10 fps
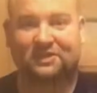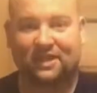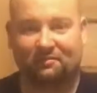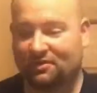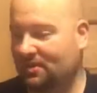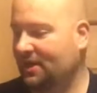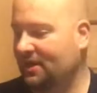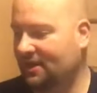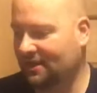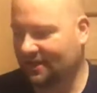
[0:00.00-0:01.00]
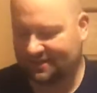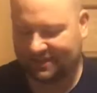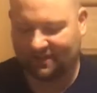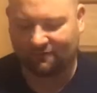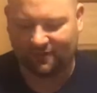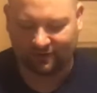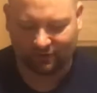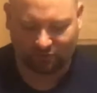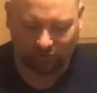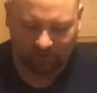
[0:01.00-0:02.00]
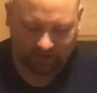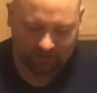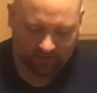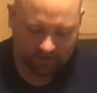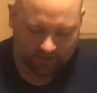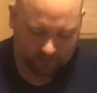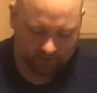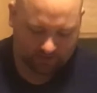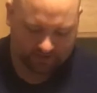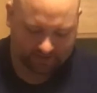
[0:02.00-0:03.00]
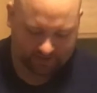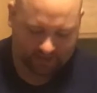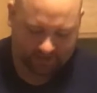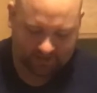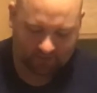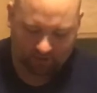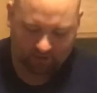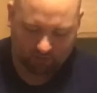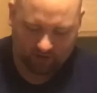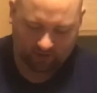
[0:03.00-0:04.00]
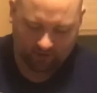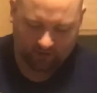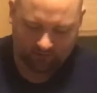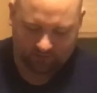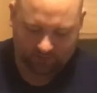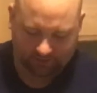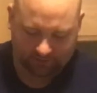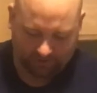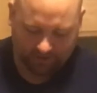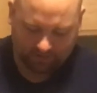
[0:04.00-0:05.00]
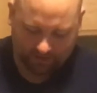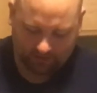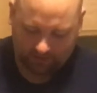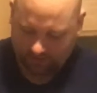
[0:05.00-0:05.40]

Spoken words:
for step three, like I said, the farro is boiling. We're going to zest up our breadcrumbs with some lemon.